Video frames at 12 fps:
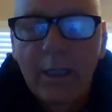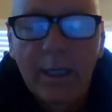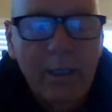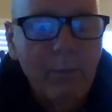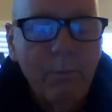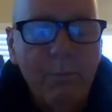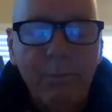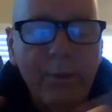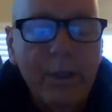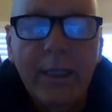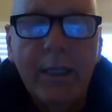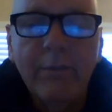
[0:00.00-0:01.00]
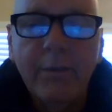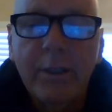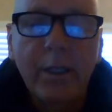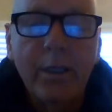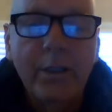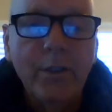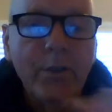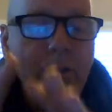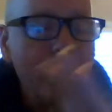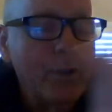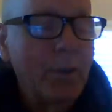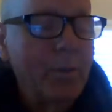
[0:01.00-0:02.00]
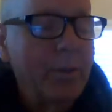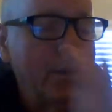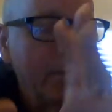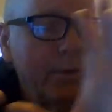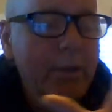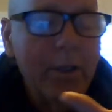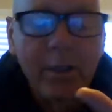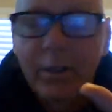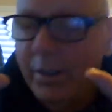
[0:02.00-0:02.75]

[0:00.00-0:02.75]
I can plenty of it on YouTube, and it,